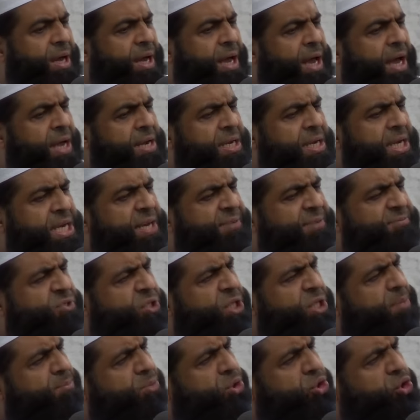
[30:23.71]
and gives
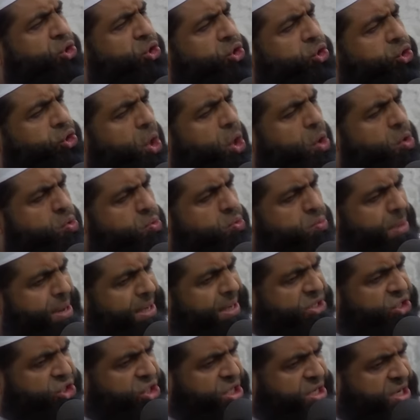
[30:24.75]
them so
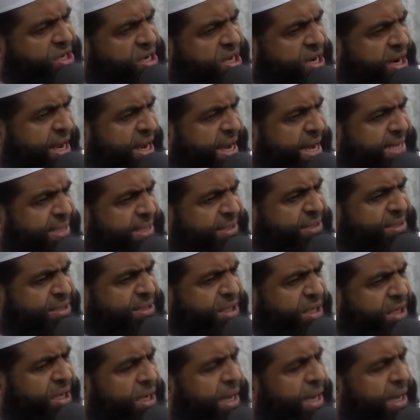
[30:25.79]
much grace